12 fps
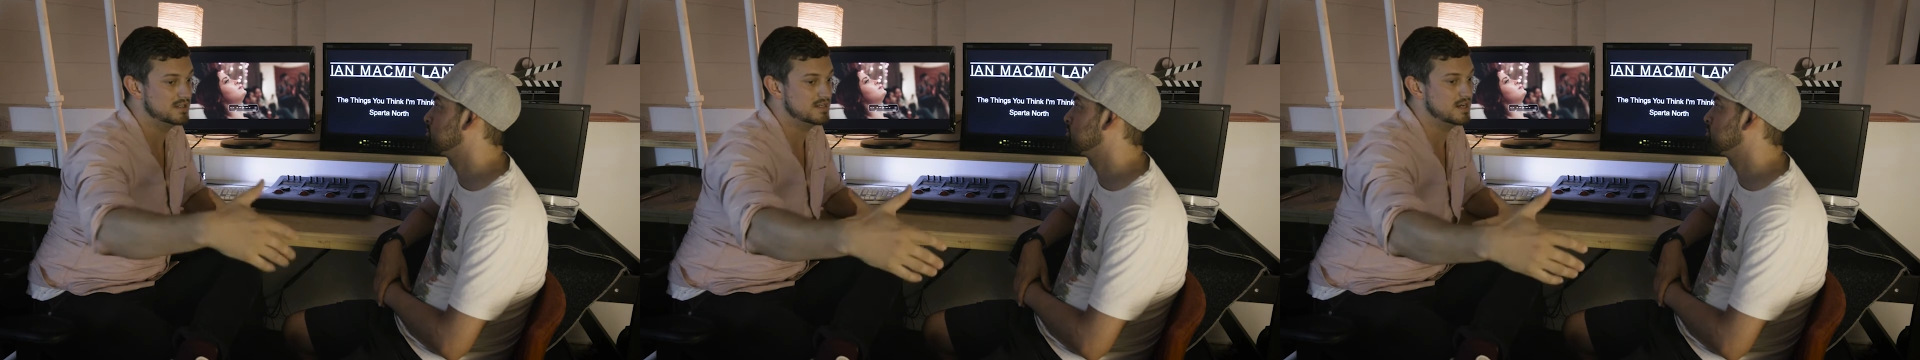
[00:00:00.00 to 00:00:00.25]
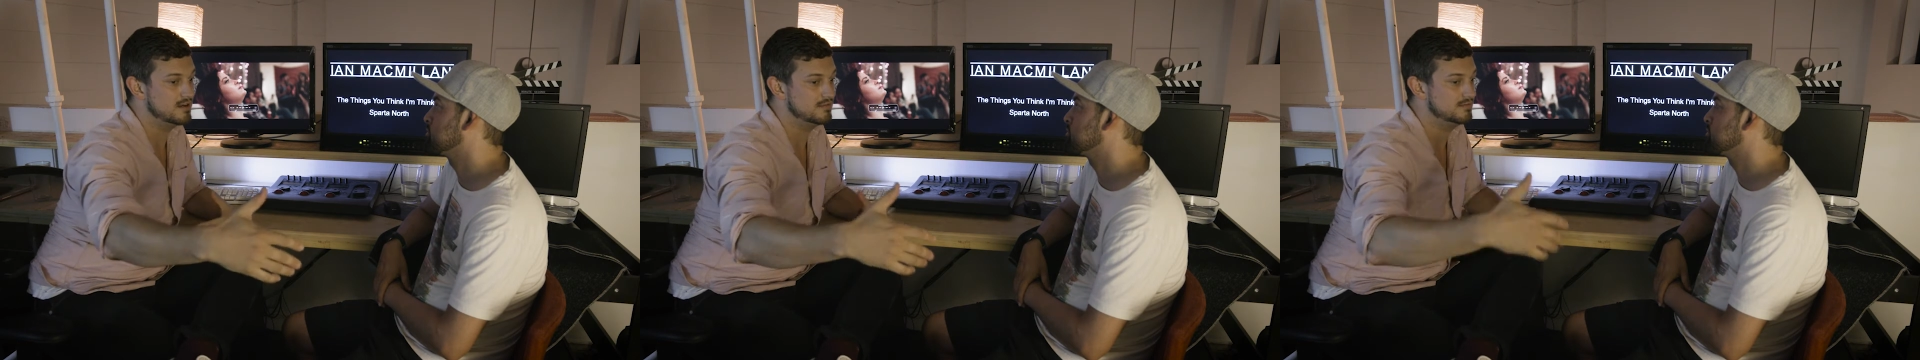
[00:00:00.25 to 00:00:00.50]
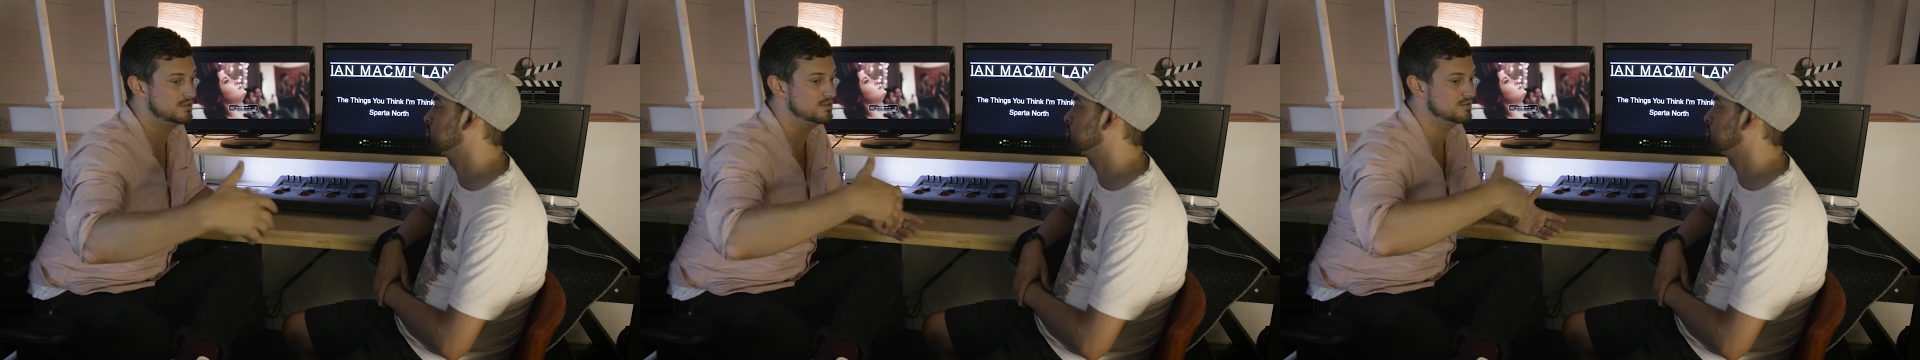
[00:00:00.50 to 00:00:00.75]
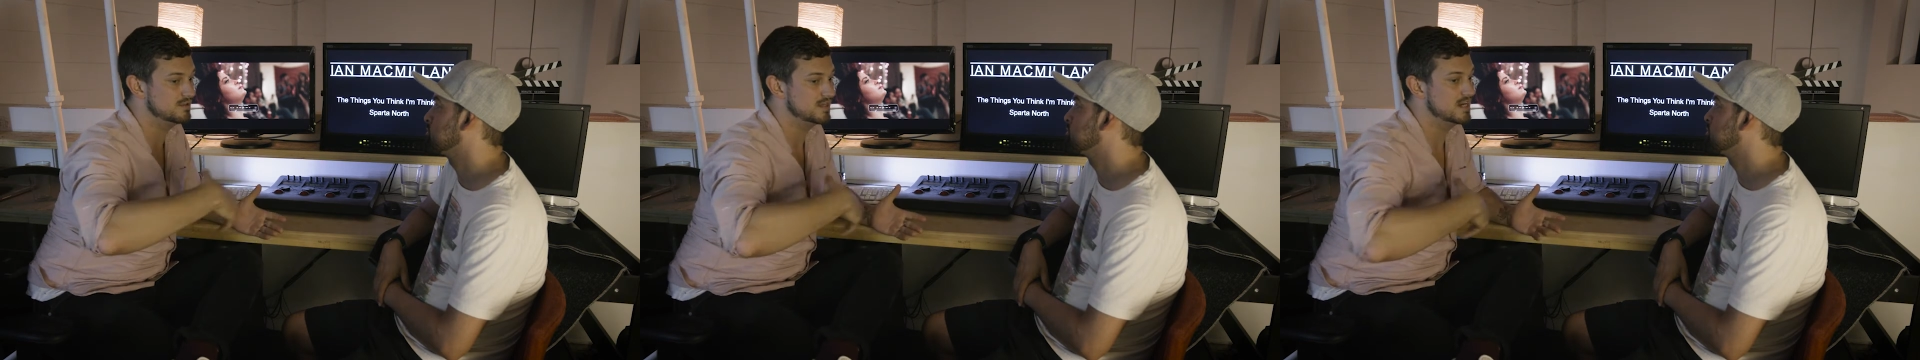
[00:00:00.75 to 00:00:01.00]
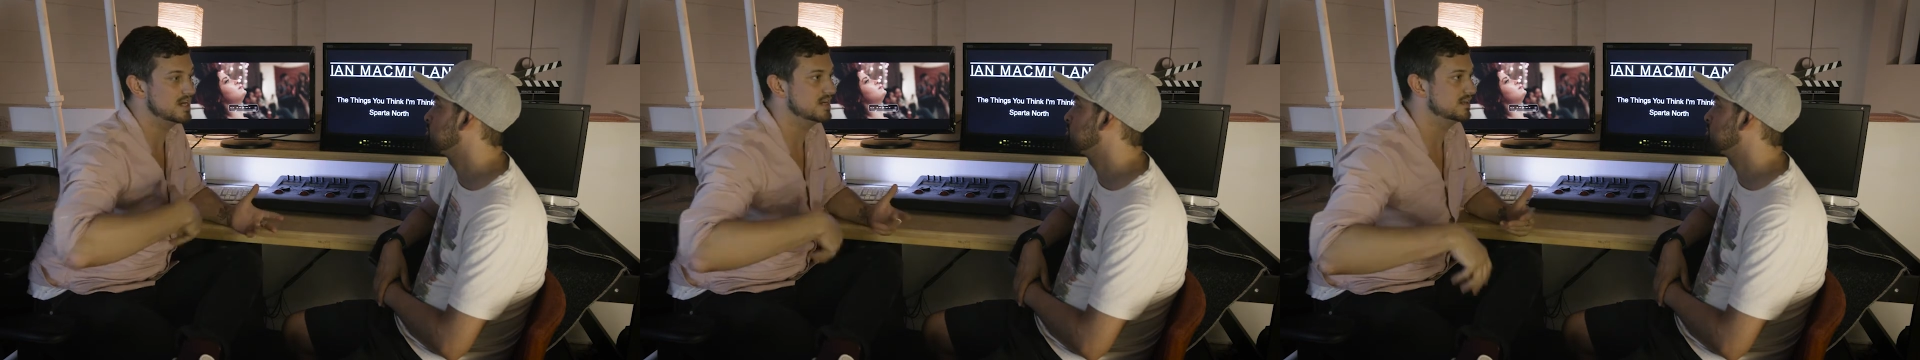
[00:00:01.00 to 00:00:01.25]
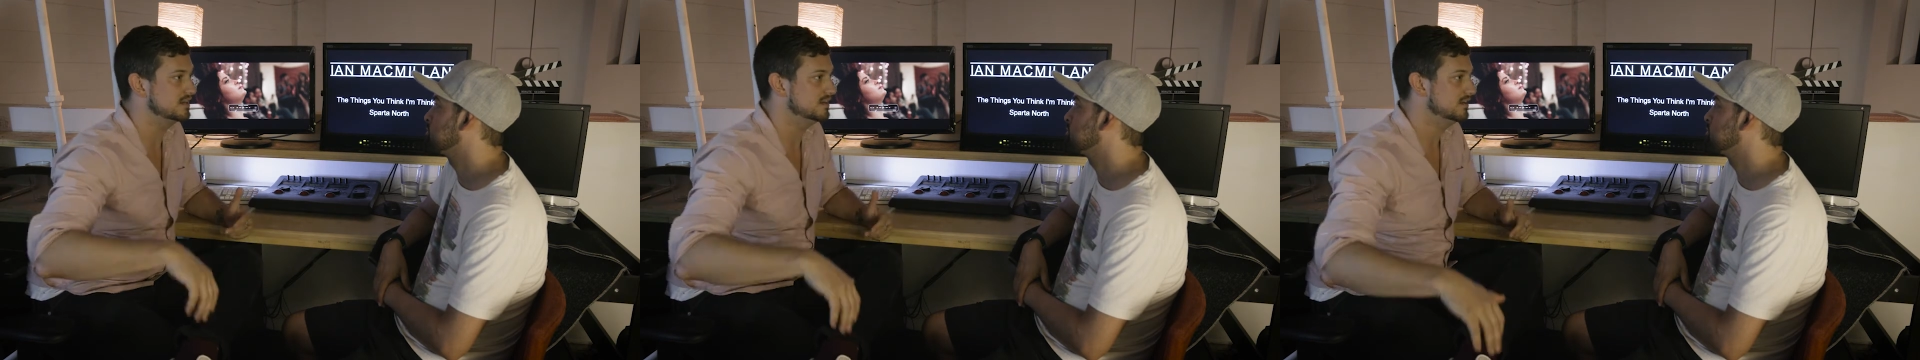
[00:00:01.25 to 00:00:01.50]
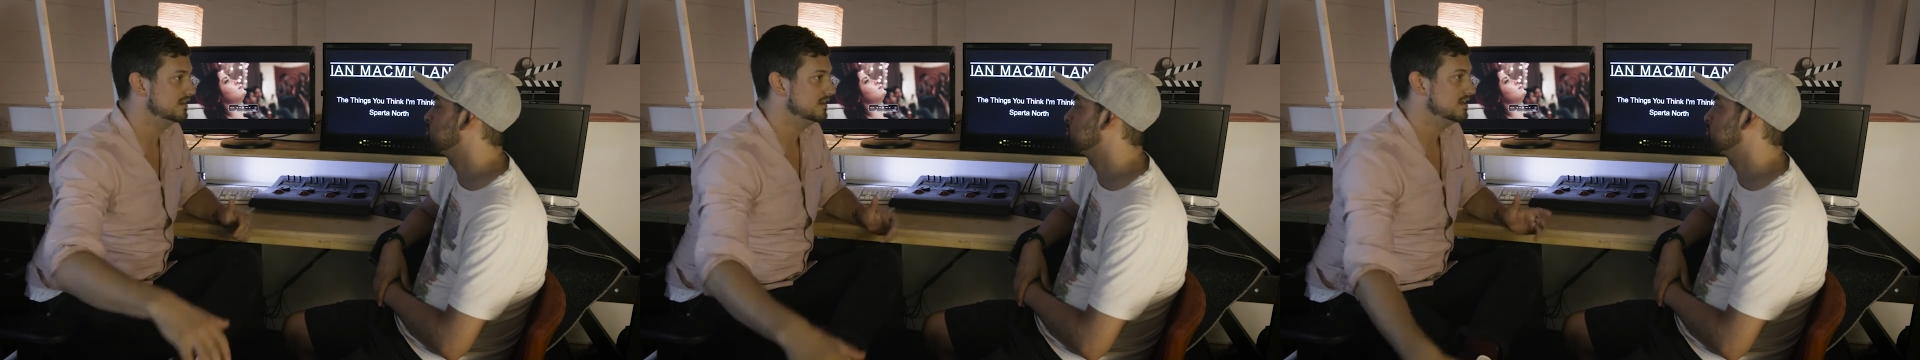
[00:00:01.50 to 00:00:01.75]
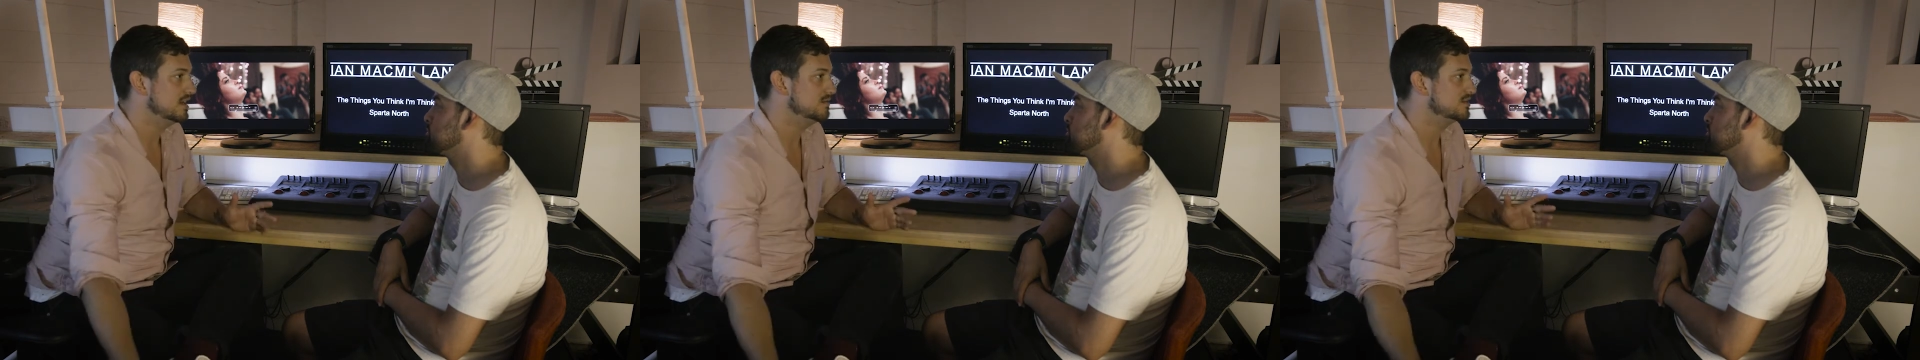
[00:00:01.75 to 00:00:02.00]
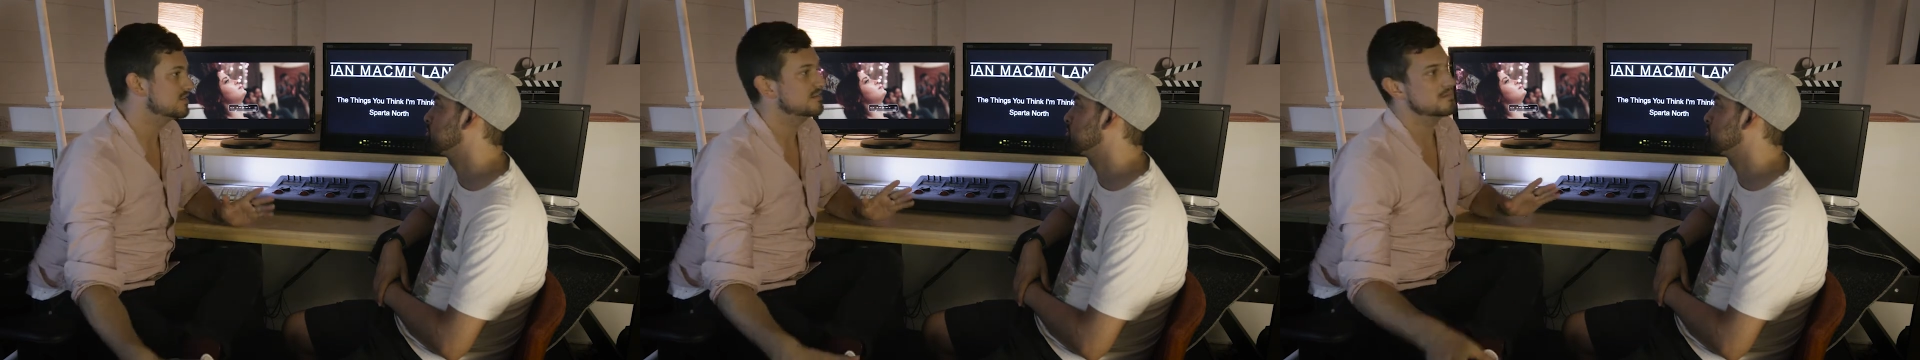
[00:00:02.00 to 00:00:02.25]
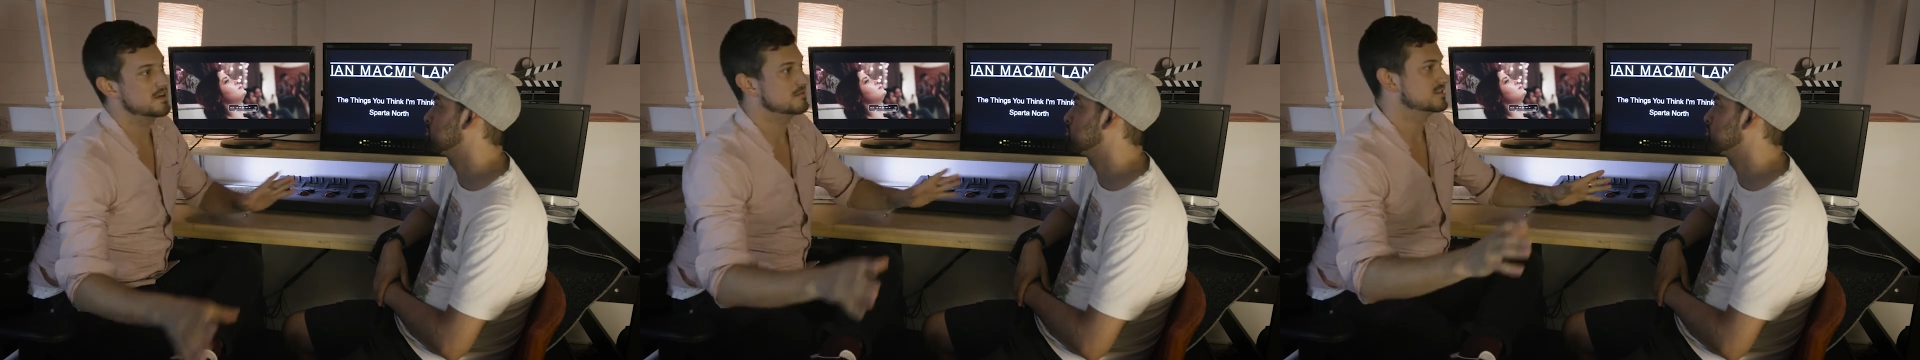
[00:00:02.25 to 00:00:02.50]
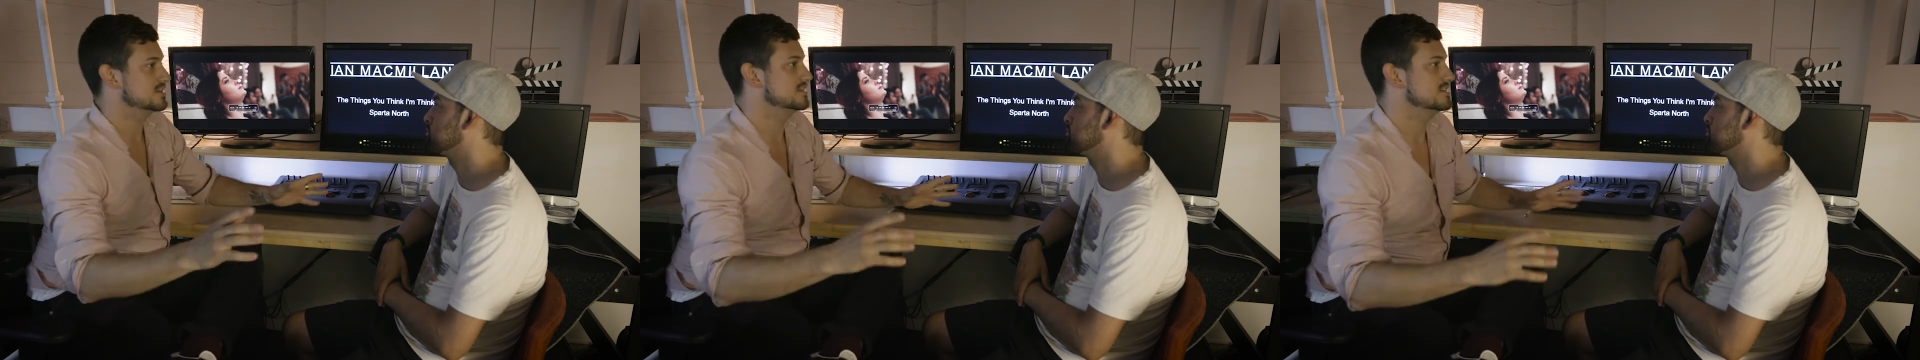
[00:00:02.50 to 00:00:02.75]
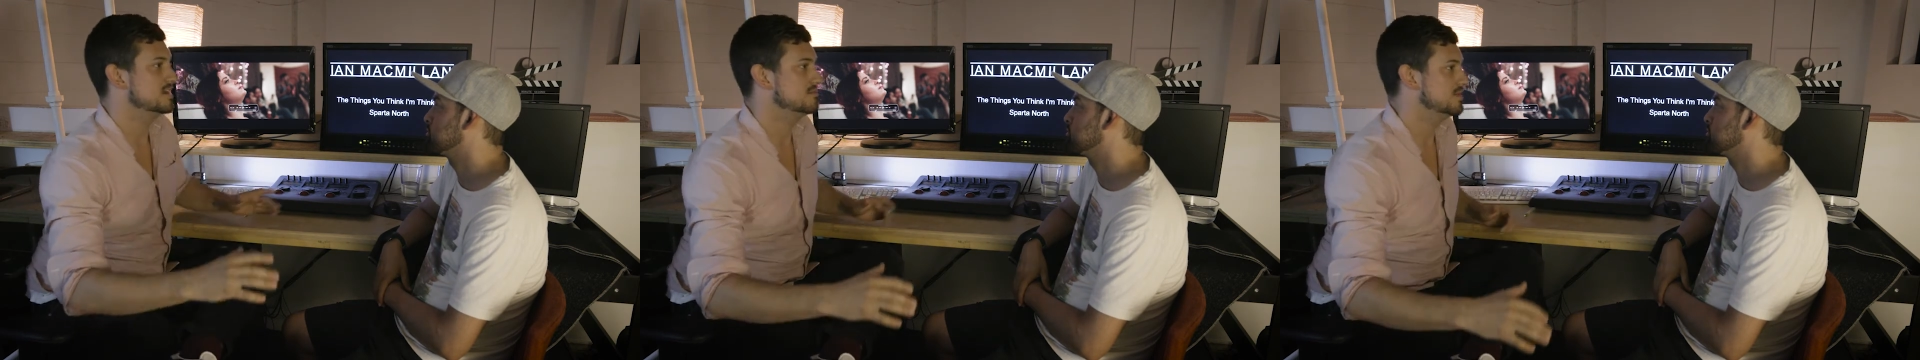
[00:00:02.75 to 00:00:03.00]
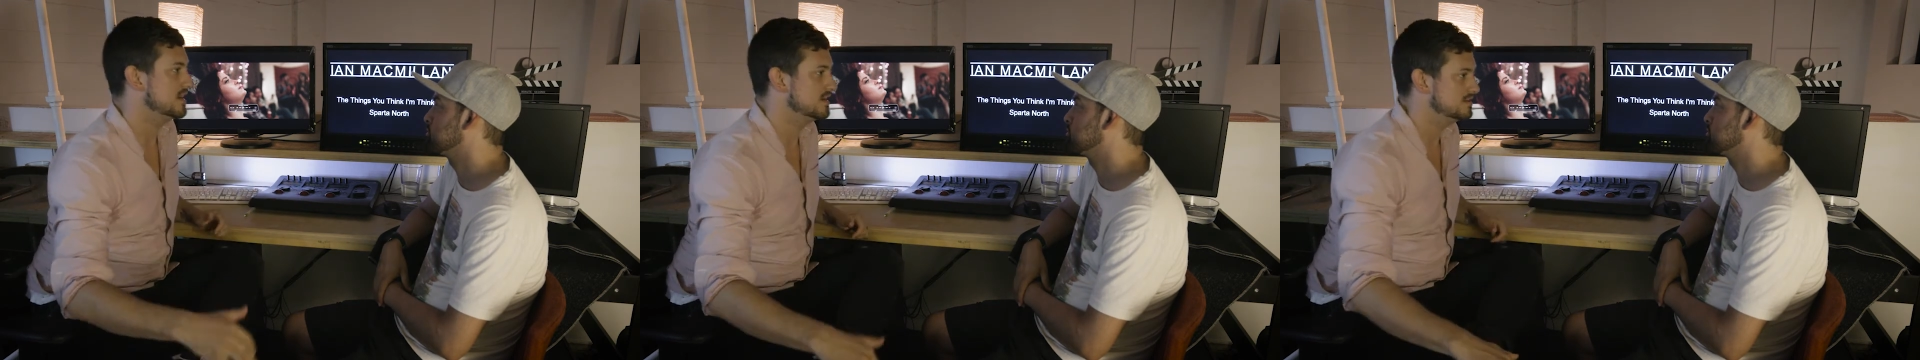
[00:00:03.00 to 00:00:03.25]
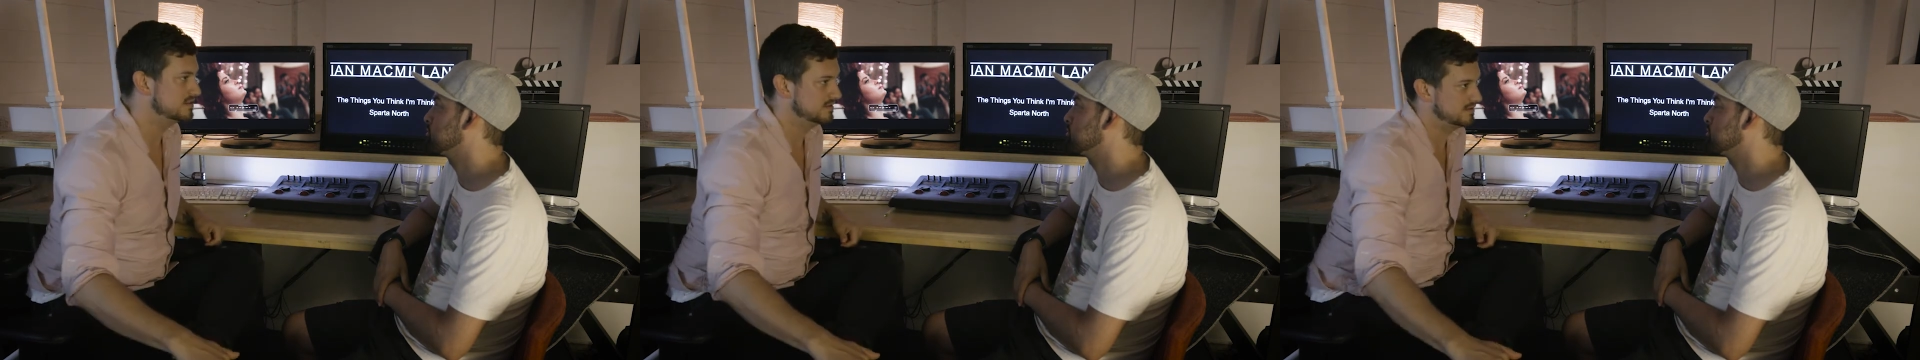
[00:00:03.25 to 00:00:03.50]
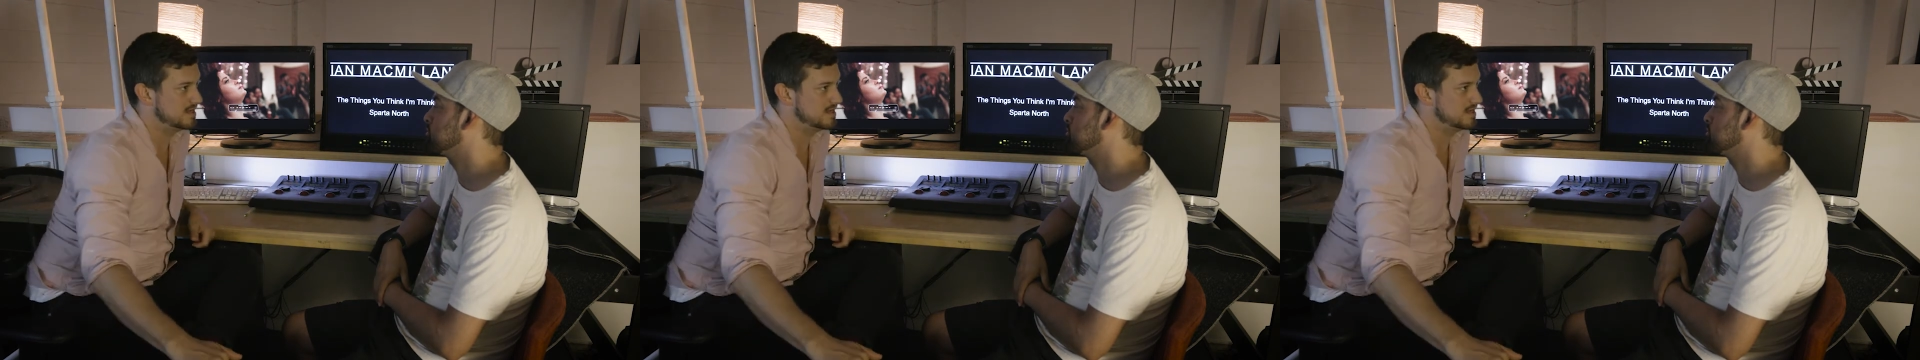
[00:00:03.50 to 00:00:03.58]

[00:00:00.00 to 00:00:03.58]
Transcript: myself and Julia and make sure everybody was on the same page.